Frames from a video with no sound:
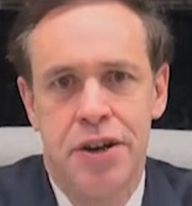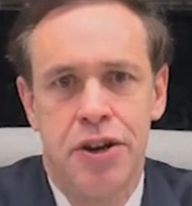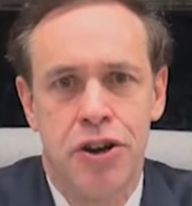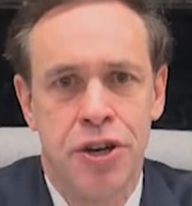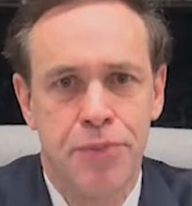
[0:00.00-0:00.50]

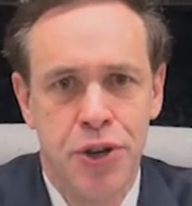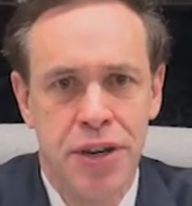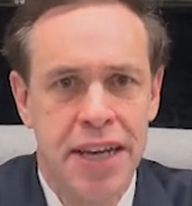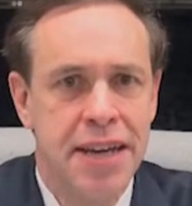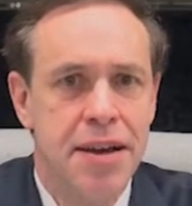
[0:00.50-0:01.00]
Herd
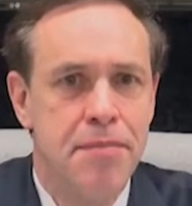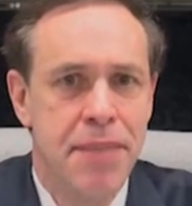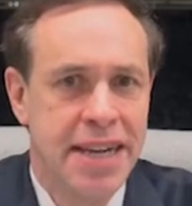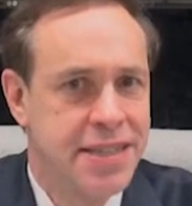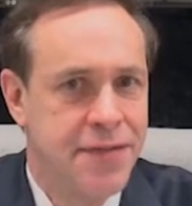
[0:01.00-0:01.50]
immunity
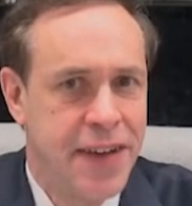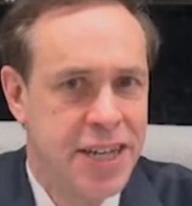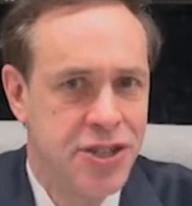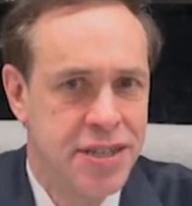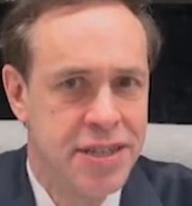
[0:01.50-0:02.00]
makes
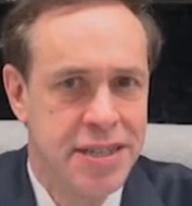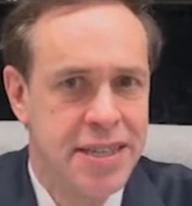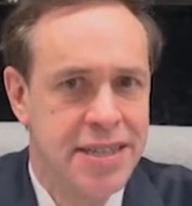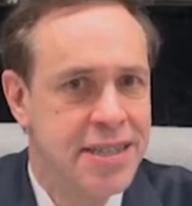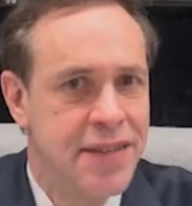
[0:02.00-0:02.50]
infectious
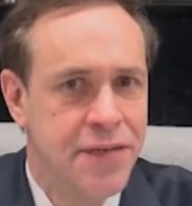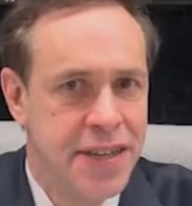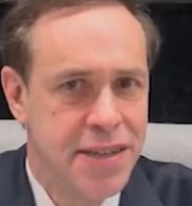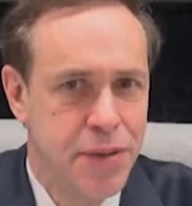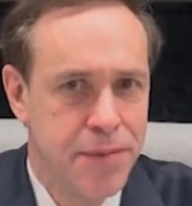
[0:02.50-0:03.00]
diseases
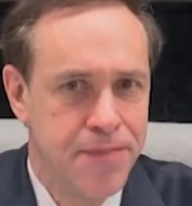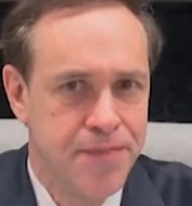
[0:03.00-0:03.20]
invisible.